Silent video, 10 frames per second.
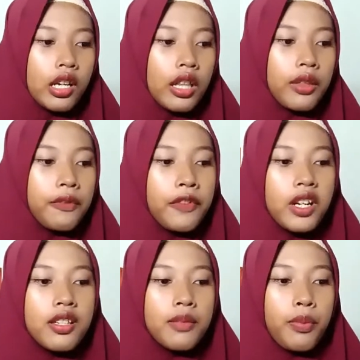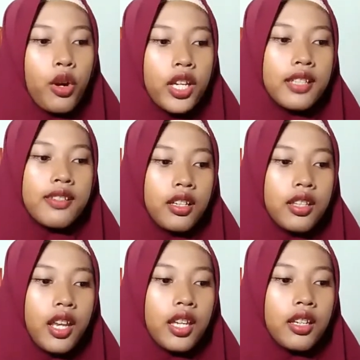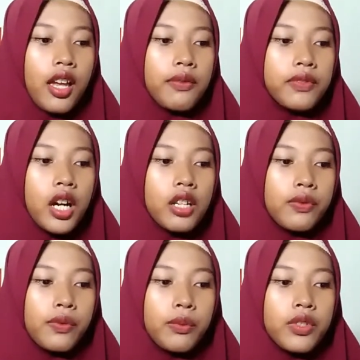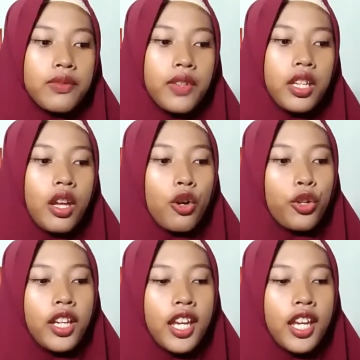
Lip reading: The first points that I have got from this video